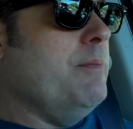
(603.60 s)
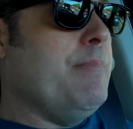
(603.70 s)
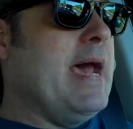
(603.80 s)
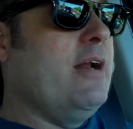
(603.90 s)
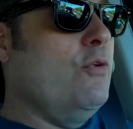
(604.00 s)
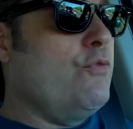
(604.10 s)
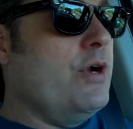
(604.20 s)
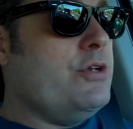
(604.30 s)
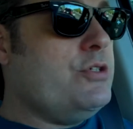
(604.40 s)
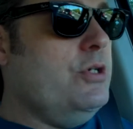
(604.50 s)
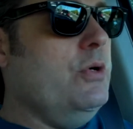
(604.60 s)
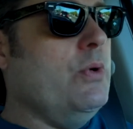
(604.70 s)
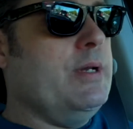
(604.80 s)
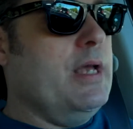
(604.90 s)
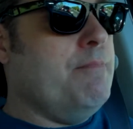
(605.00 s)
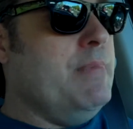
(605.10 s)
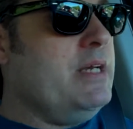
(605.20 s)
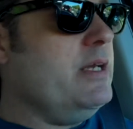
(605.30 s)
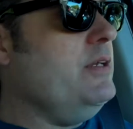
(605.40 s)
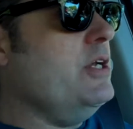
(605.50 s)
Battlefront two in a
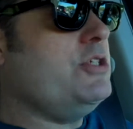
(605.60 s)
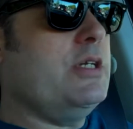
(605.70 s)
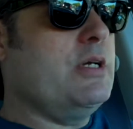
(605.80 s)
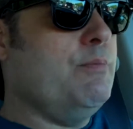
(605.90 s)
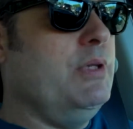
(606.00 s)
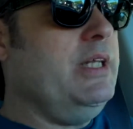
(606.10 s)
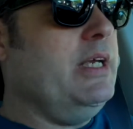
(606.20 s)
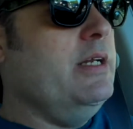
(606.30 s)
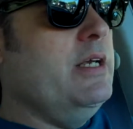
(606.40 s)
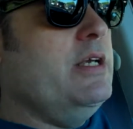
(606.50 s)
mint condition complete.